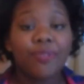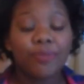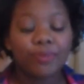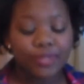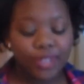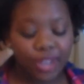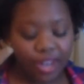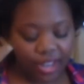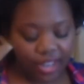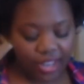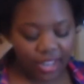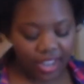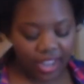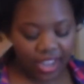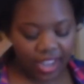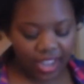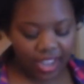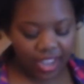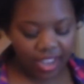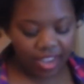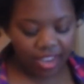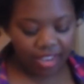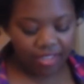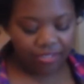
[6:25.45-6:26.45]
from Target, I
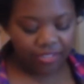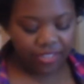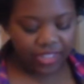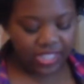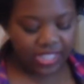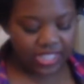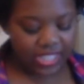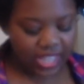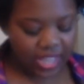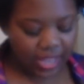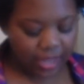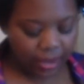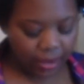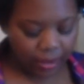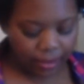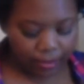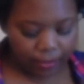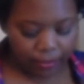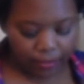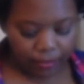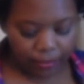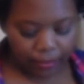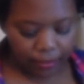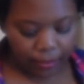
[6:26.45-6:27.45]
have this, like,
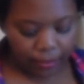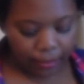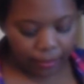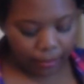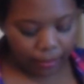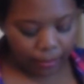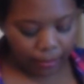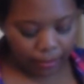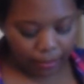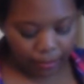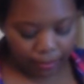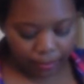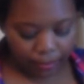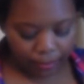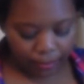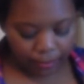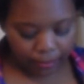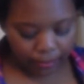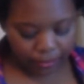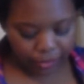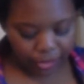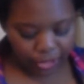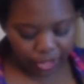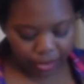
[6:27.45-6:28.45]

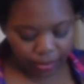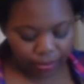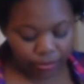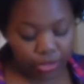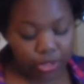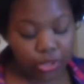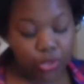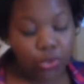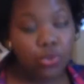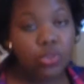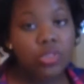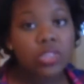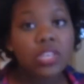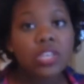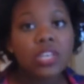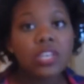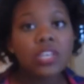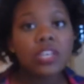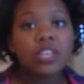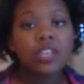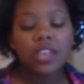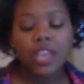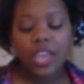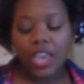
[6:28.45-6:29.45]
jumpsuit
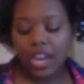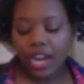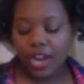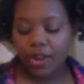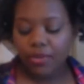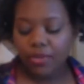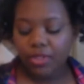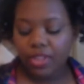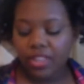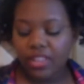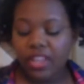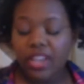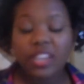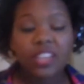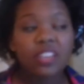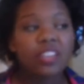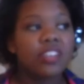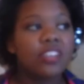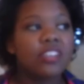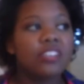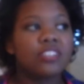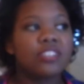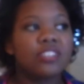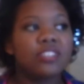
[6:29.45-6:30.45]
thing. And I really like
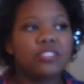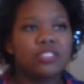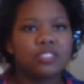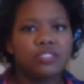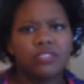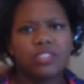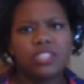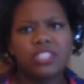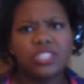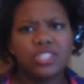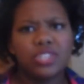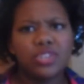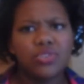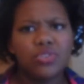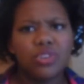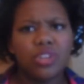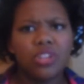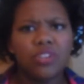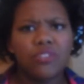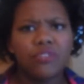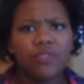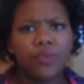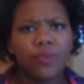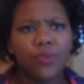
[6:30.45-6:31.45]
it because it's, it's a cute
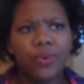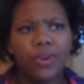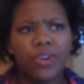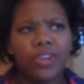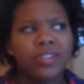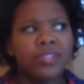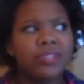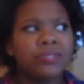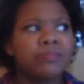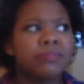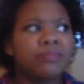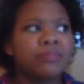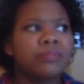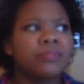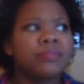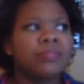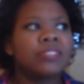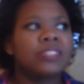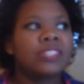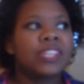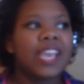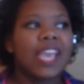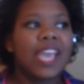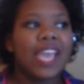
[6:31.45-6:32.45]
color for one.
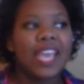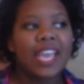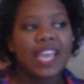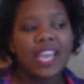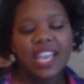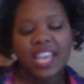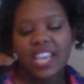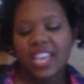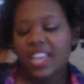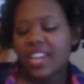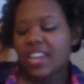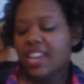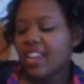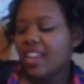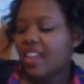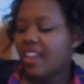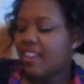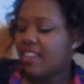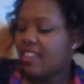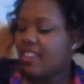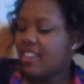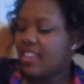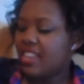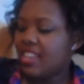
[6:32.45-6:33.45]
And
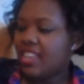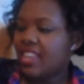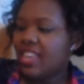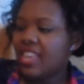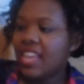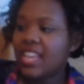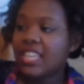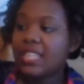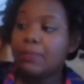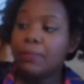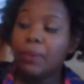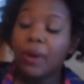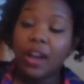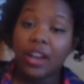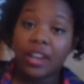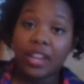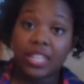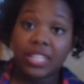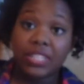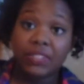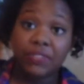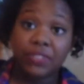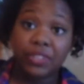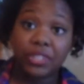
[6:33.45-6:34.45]
it has
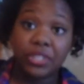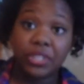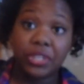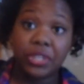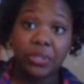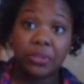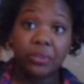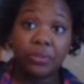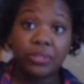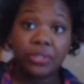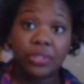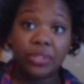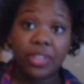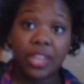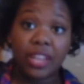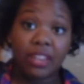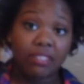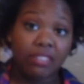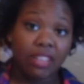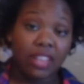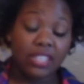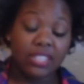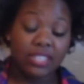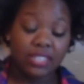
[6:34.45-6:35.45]
pockets for two. So
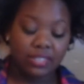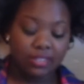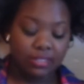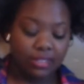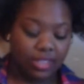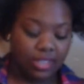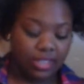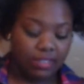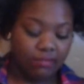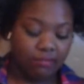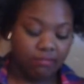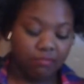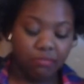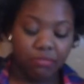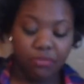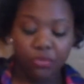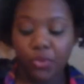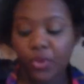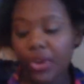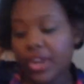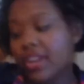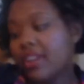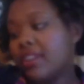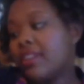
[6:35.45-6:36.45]
that that's
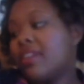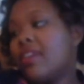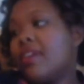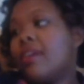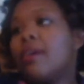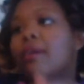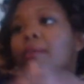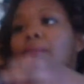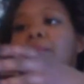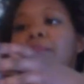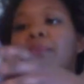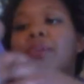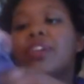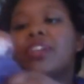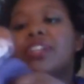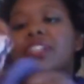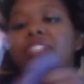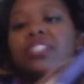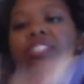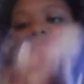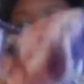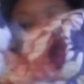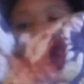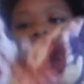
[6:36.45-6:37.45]
great. But
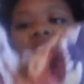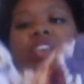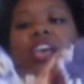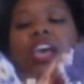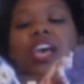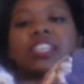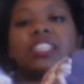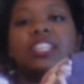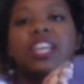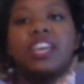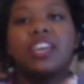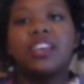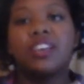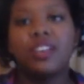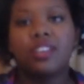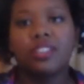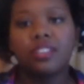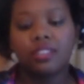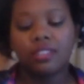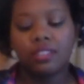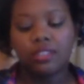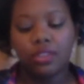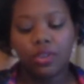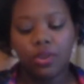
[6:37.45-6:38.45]
it has, like,
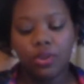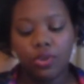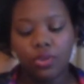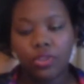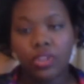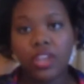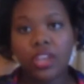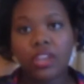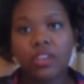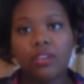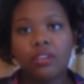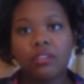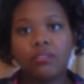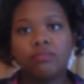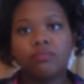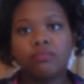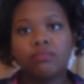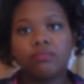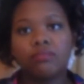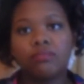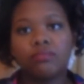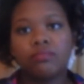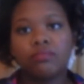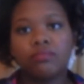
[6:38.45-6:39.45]
the whole, like,
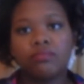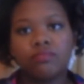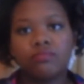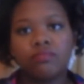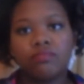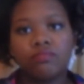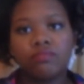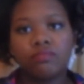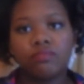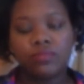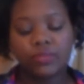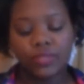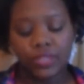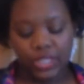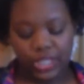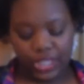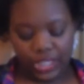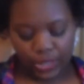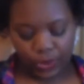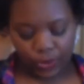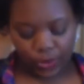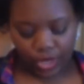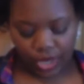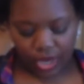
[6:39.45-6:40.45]

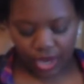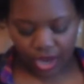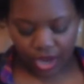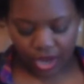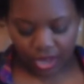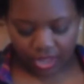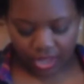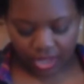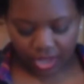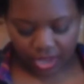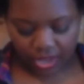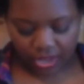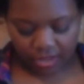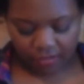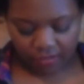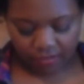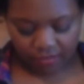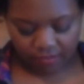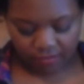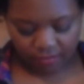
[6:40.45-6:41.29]
sweetheart like